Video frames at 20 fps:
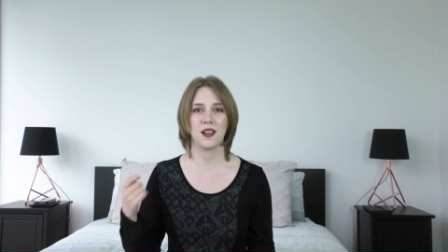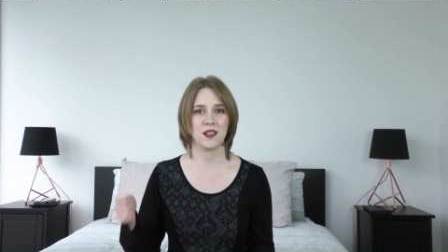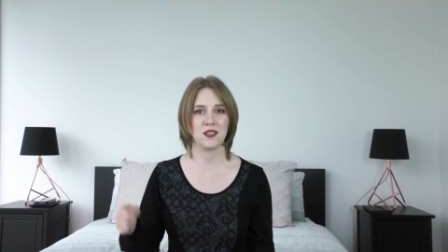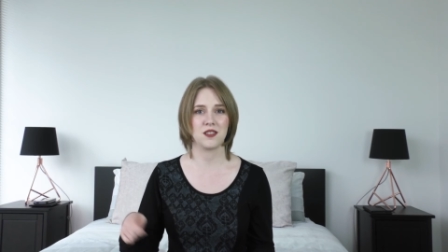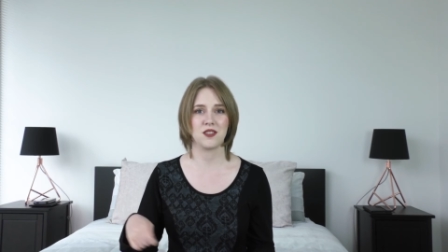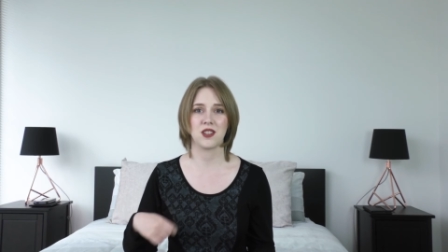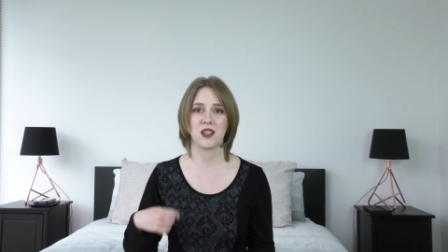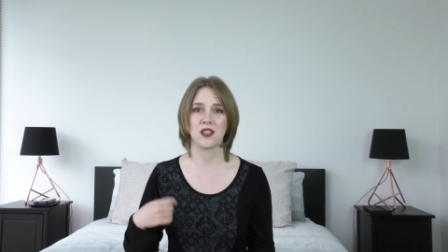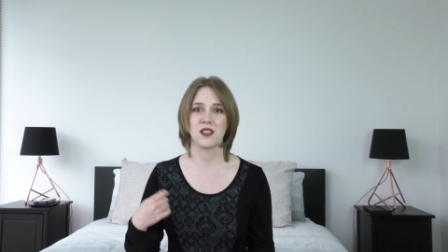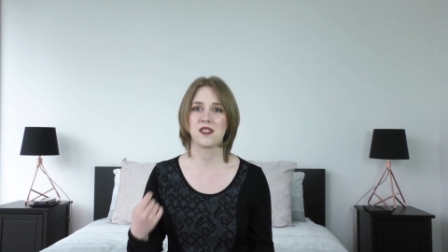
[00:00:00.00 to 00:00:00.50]

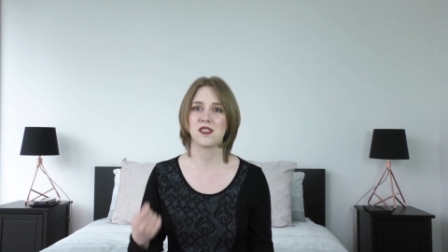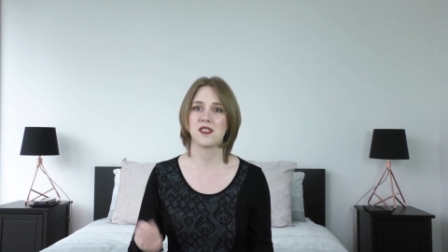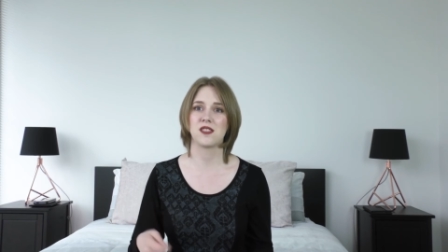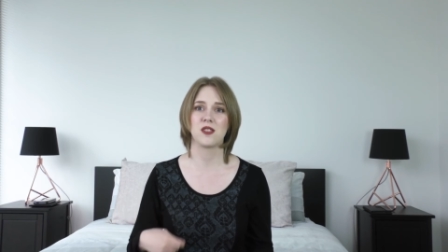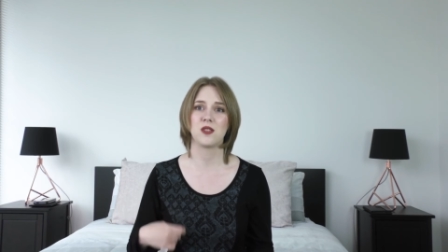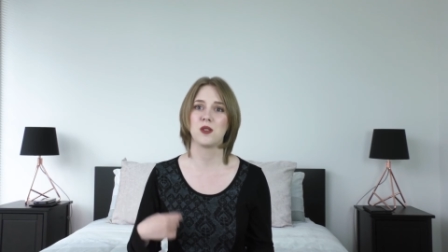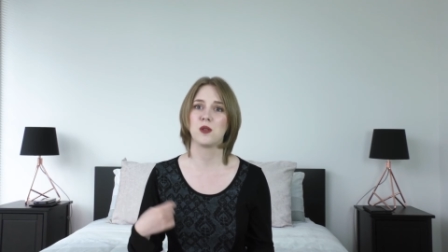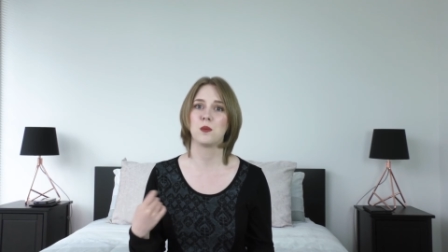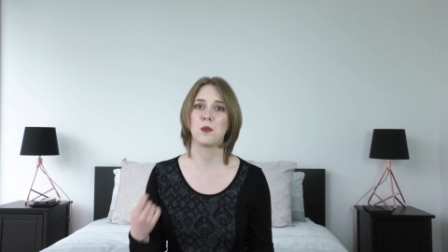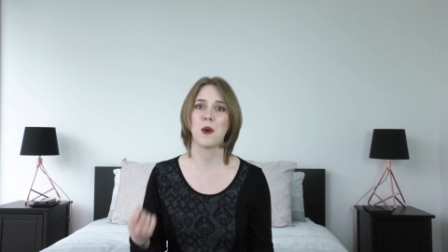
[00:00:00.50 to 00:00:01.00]
and just
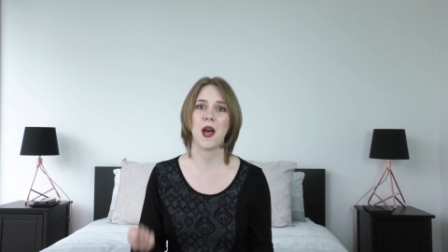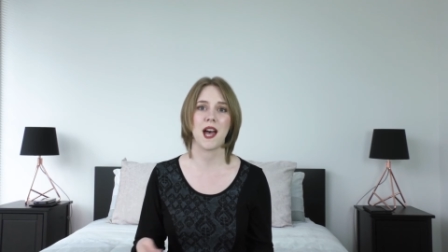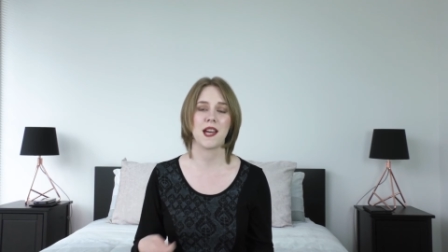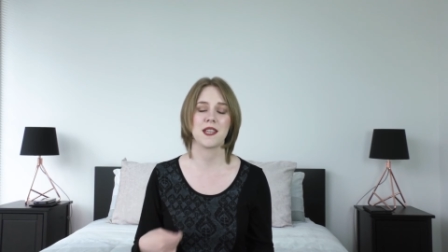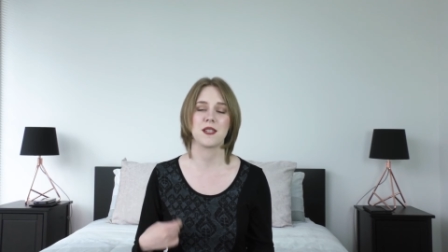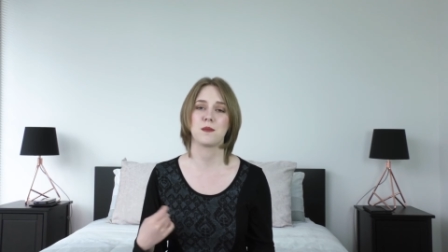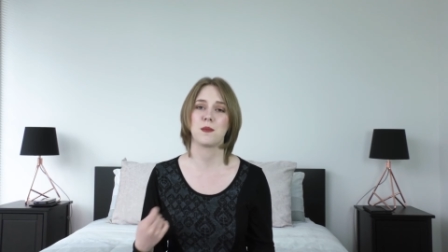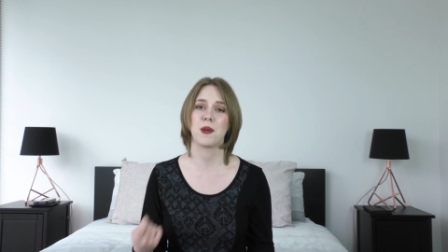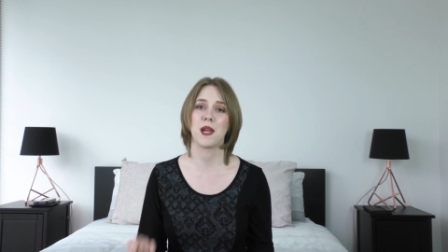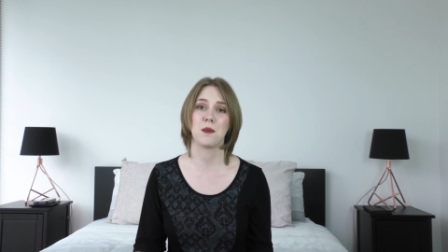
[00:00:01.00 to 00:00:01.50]
do
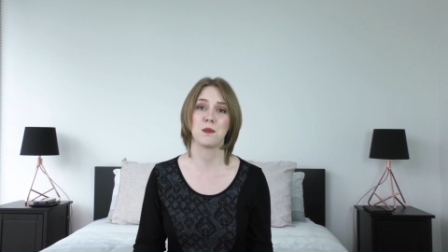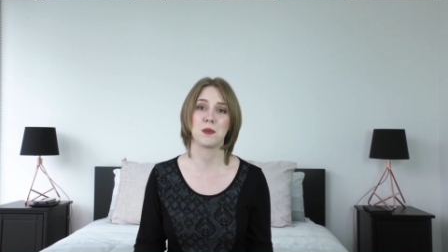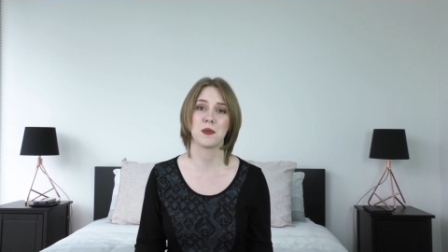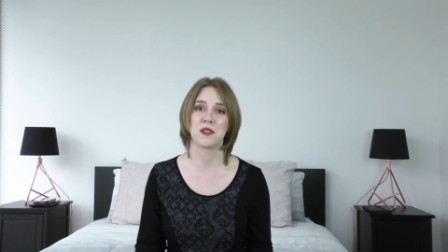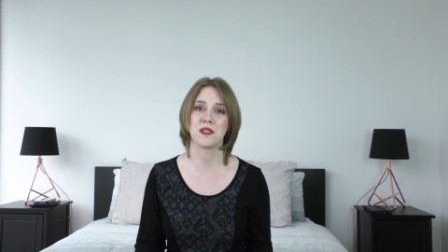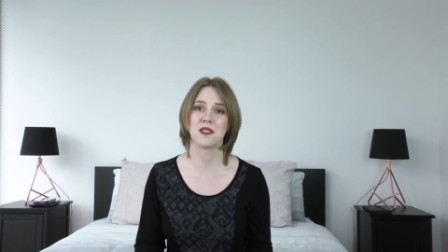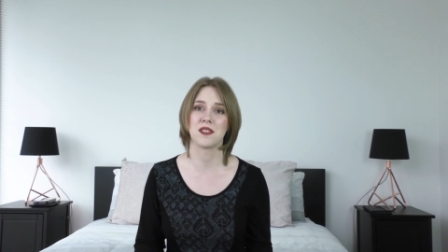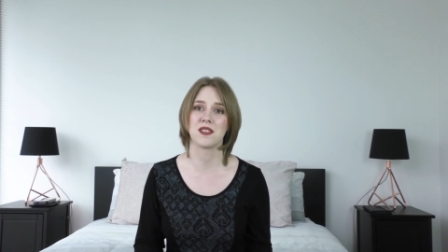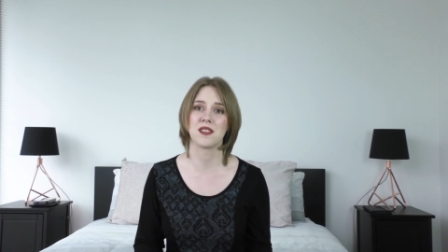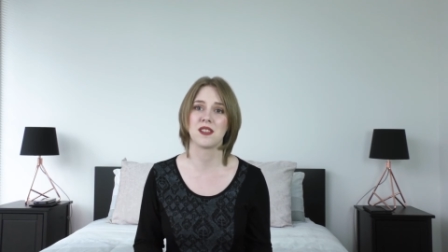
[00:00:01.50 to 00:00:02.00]
past
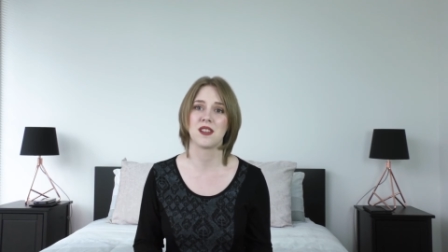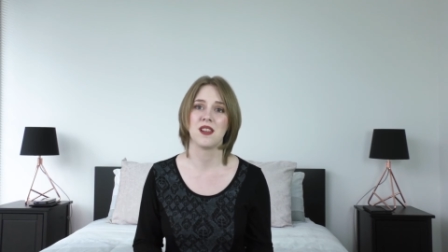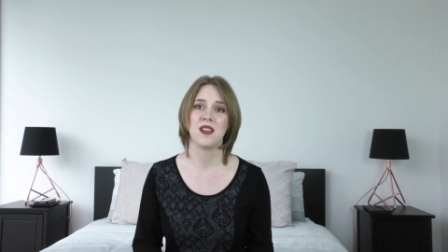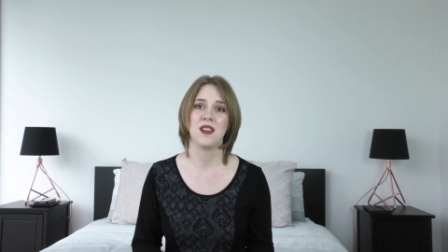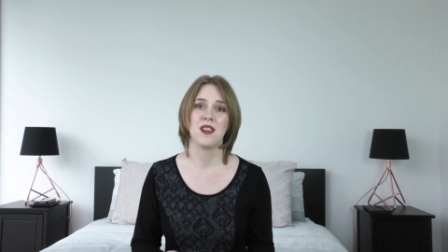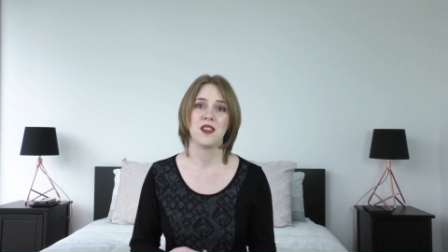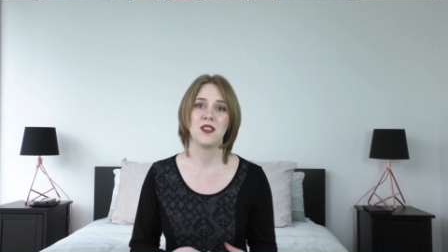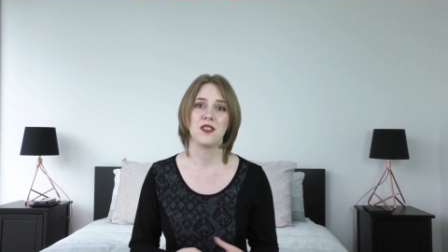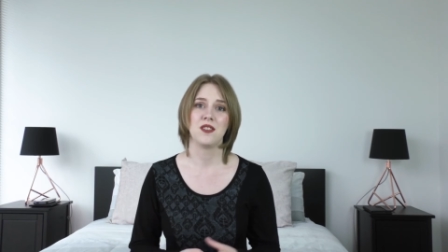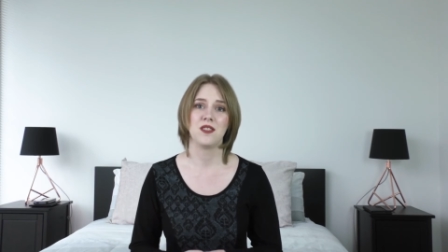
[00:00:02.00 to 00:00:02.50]
papers
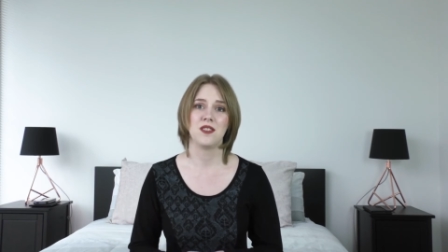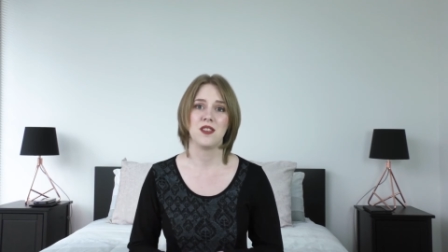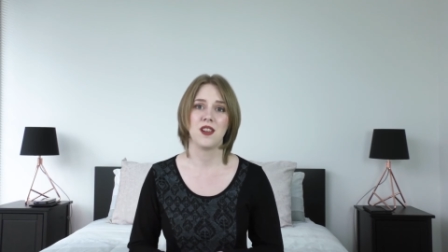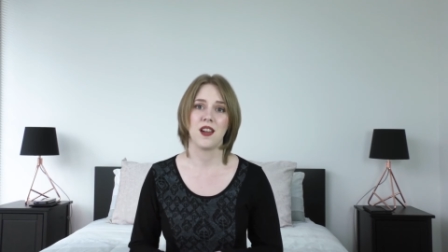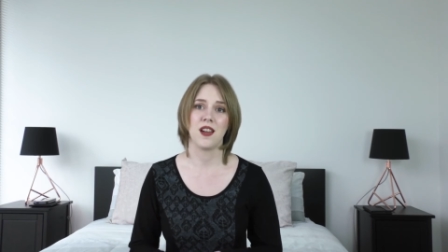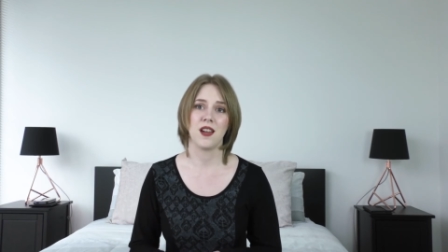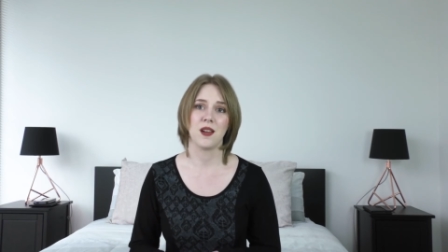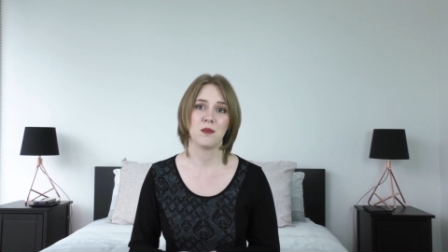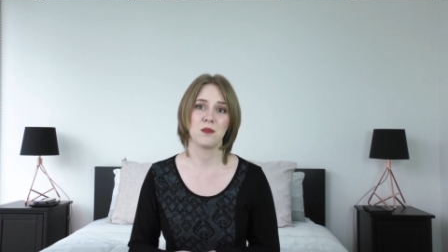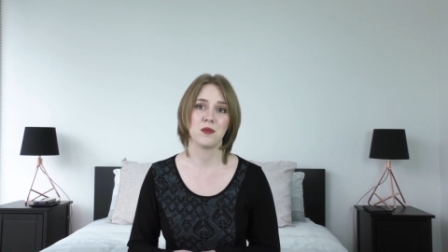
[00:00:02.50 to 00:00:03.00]

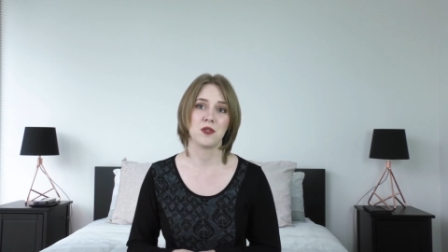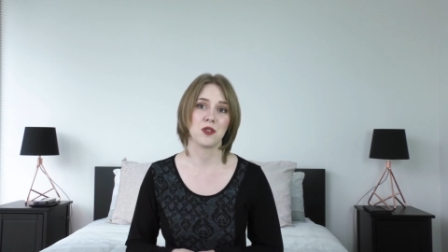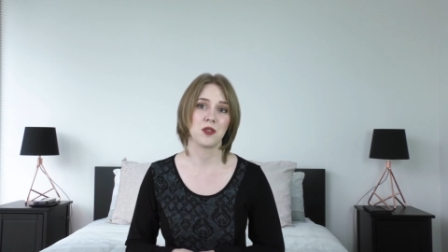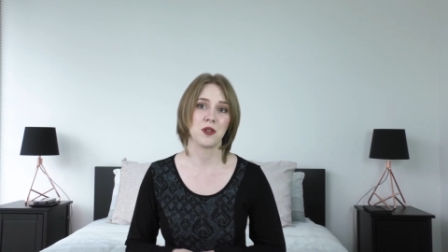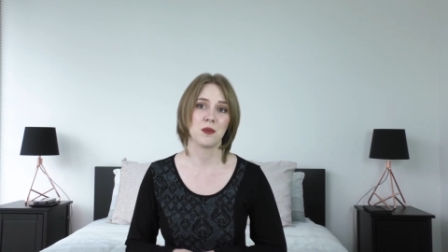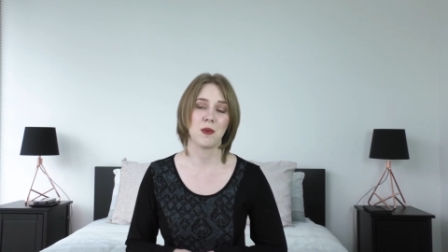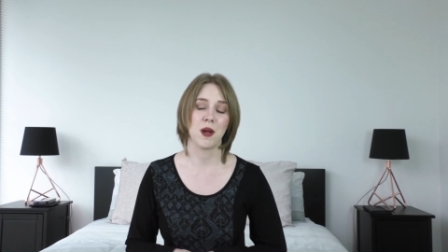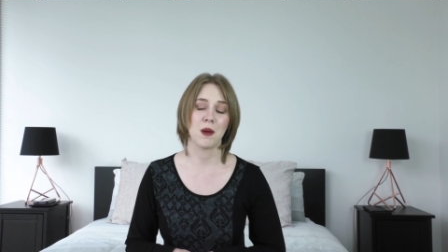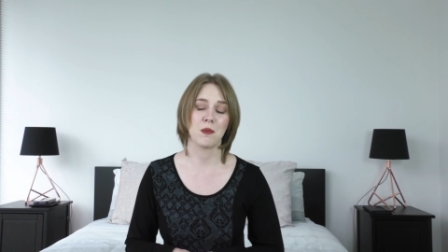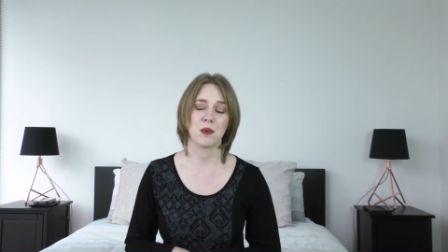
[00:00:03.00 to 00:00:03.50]

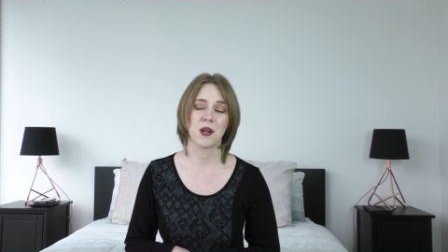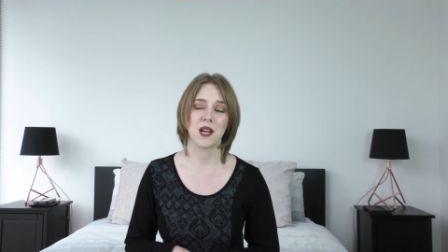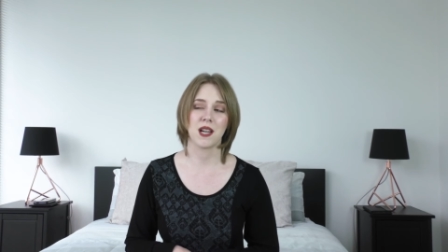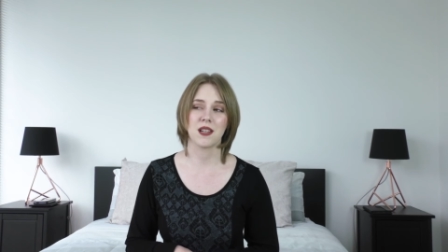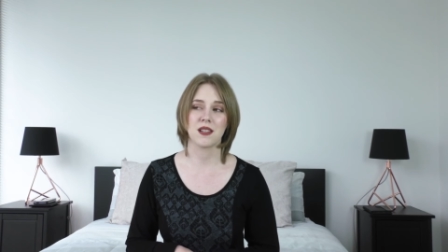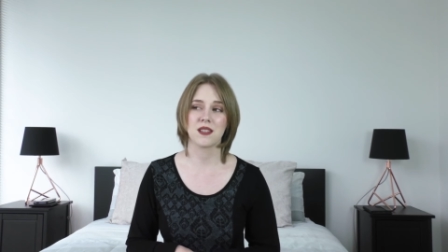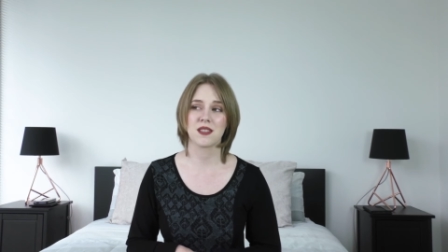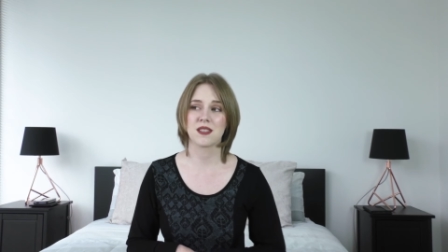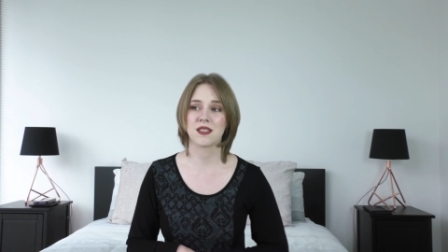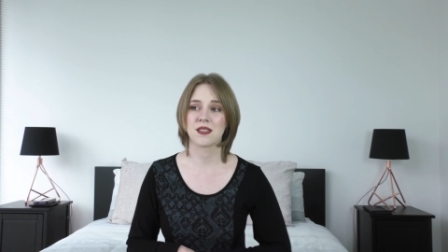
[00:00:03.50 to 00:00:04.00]
during my
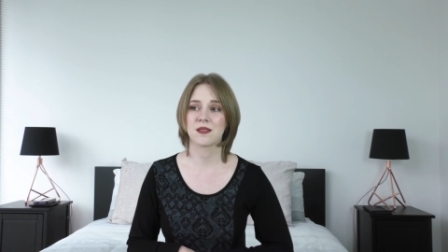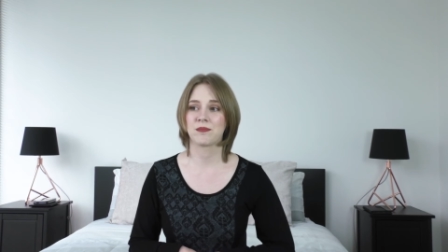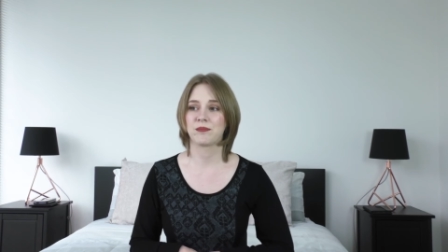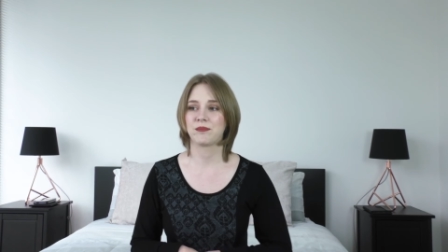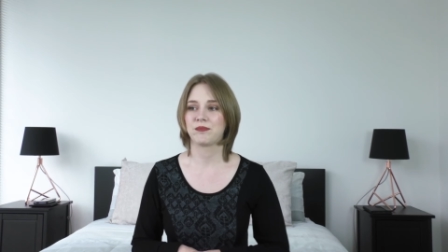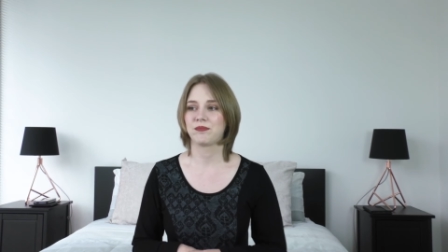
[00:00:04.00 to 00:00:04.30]
breaks.